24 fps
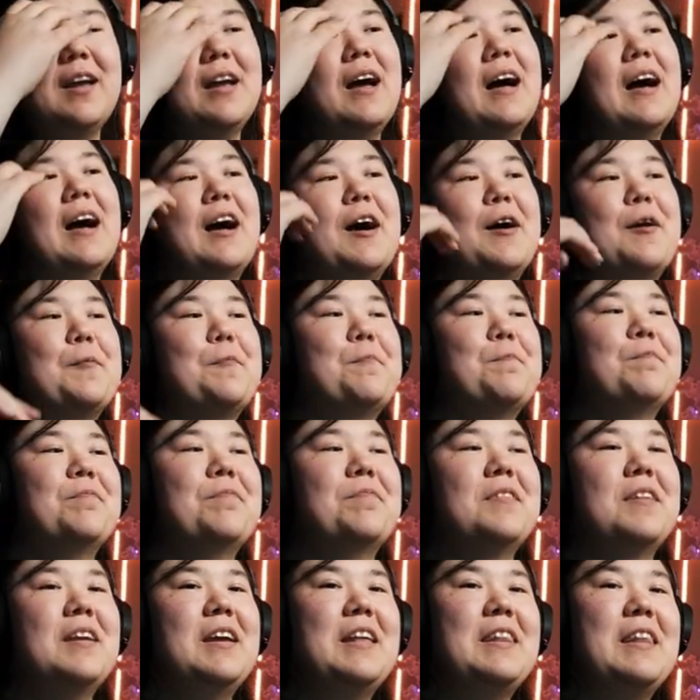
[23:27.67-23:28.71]
And
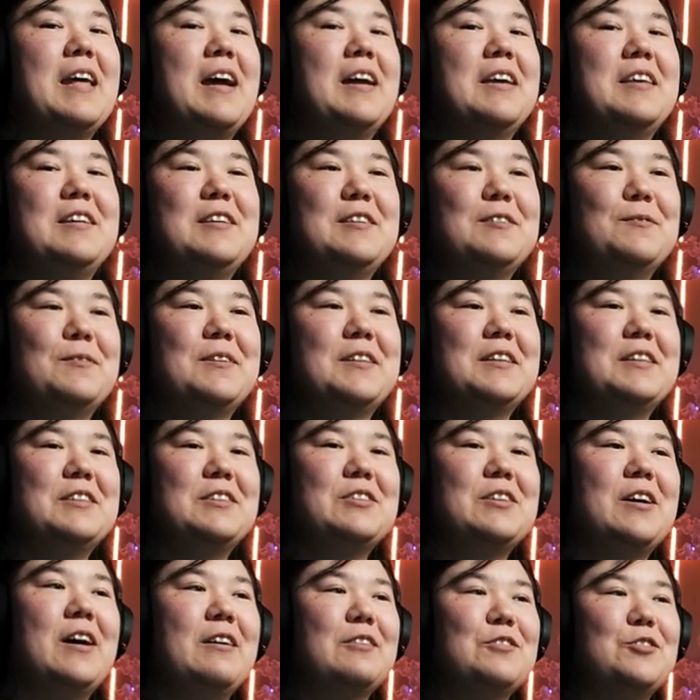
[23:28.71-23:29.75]
that he's willing
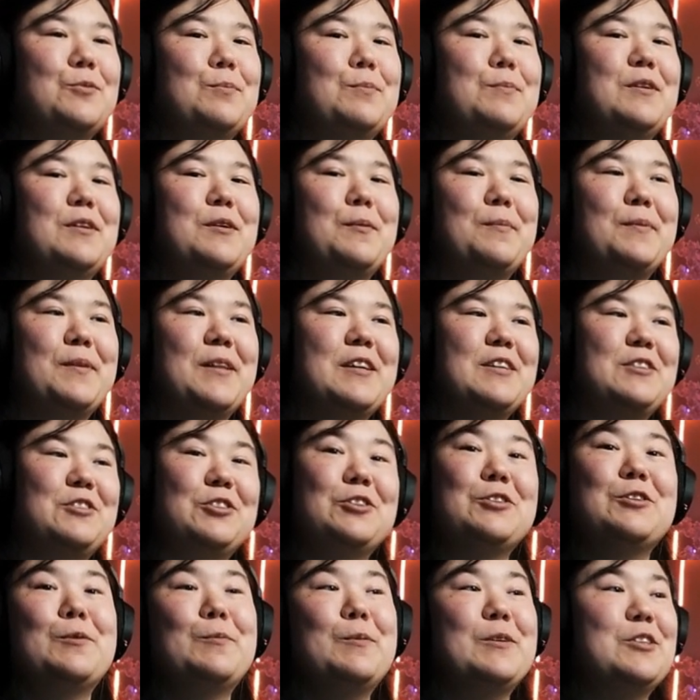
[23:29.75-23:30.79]
to also manipulate his
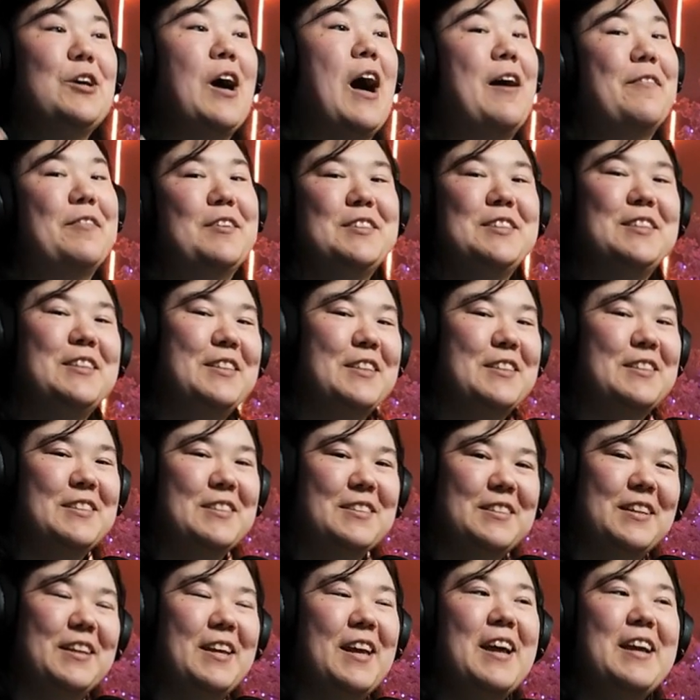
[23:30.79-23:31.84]
children, which obviously this is
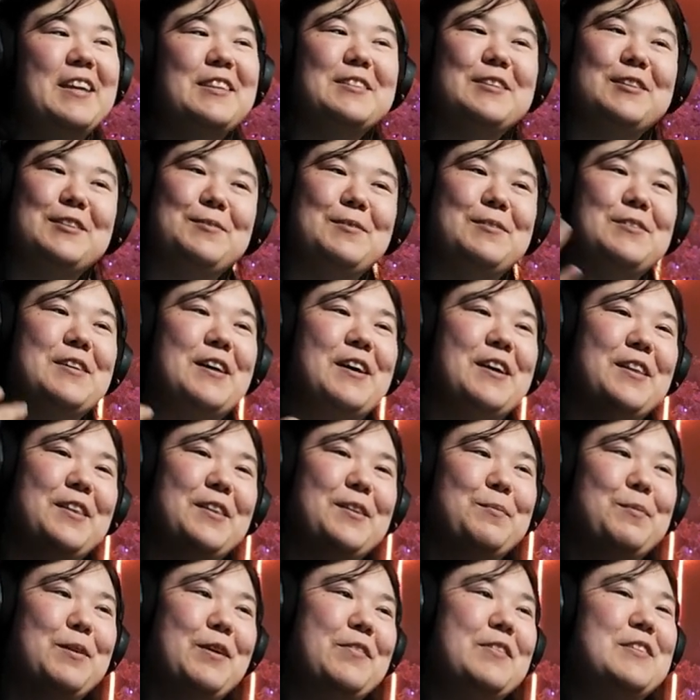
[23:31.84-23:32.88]
the case because we saw in
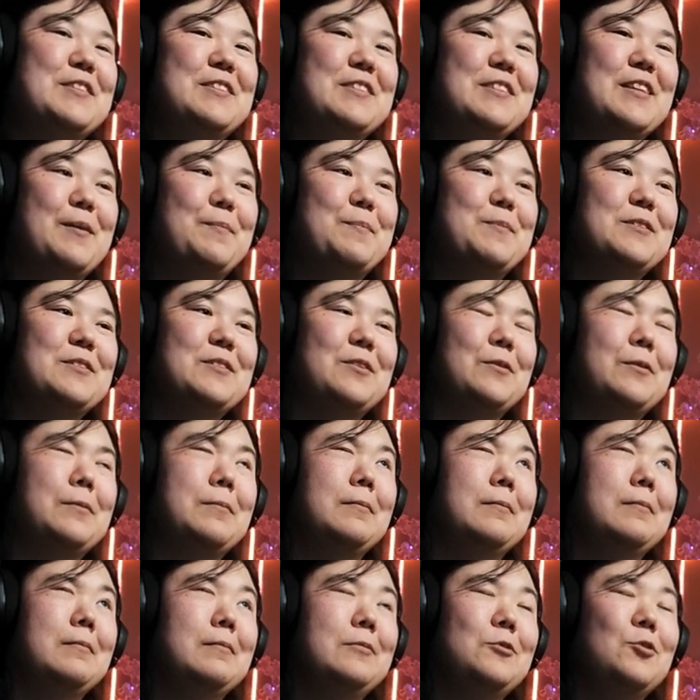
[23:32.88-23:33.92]
the previous episode or
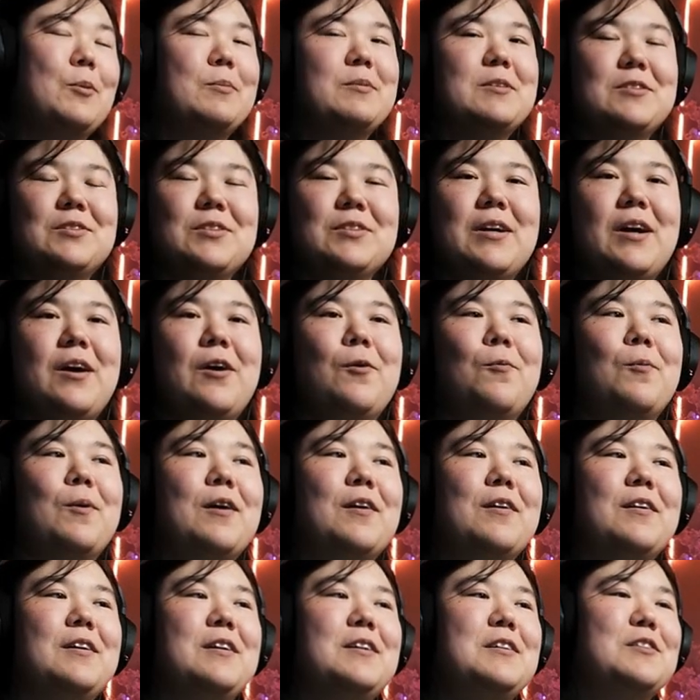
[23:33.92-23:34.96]
two episodes ago
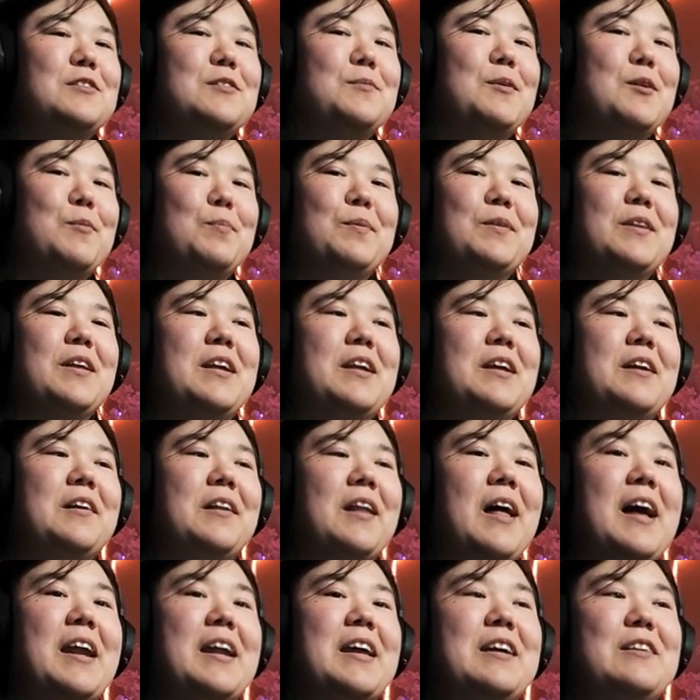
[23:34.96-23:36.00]
where he's manipulated
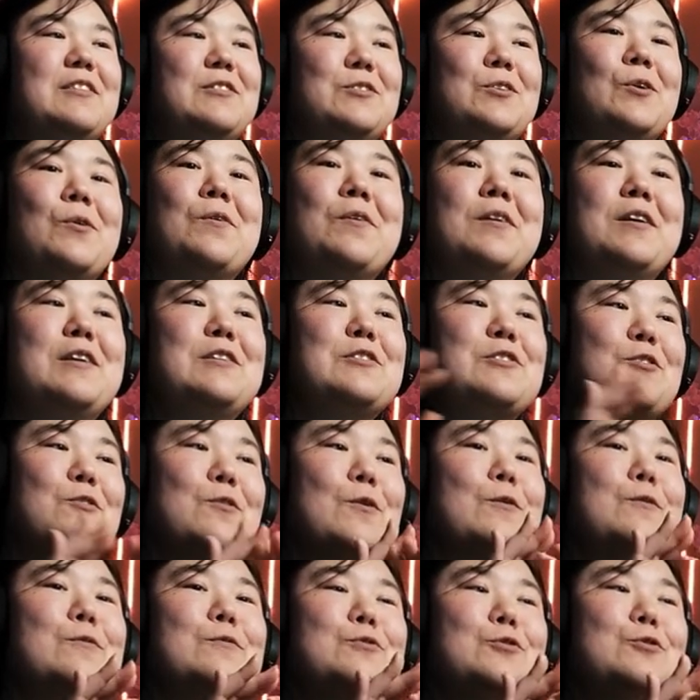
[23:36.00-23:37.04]
Claudia and Sorin into
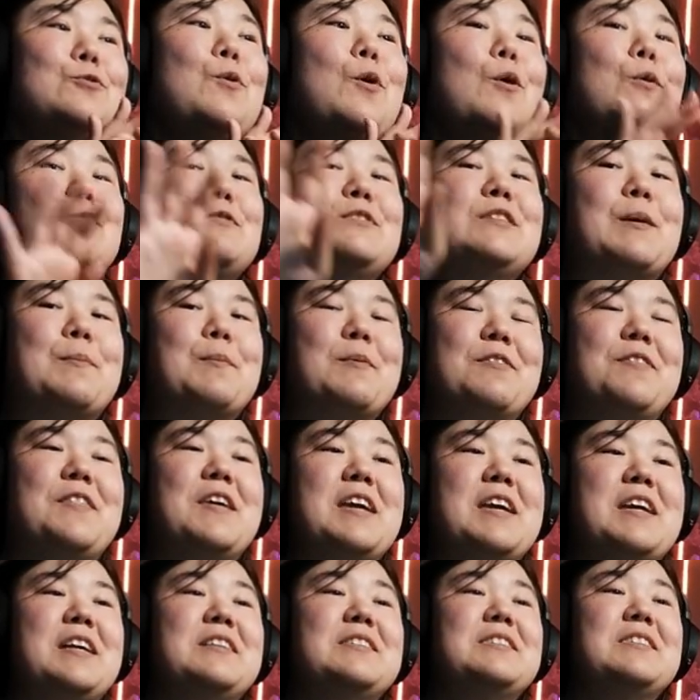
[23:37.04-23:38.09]
their two own separate
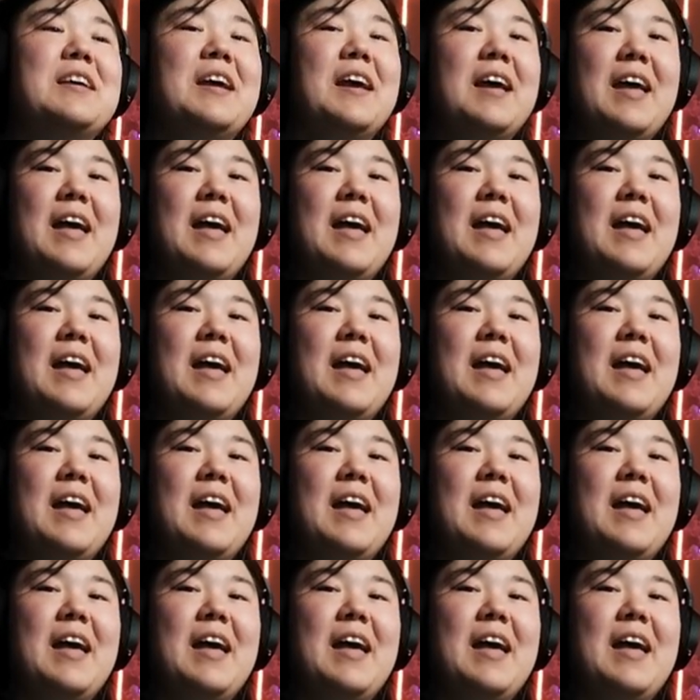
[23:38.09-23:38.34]
things.